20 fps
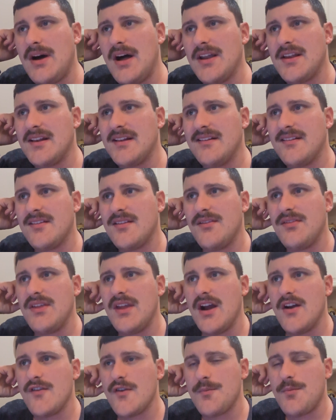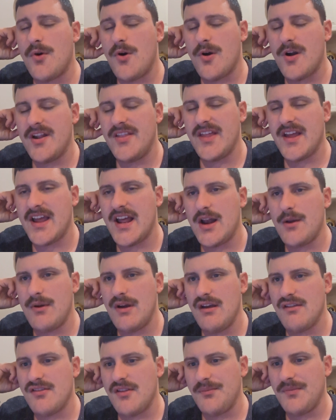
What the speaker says: politicians of the other party that get away with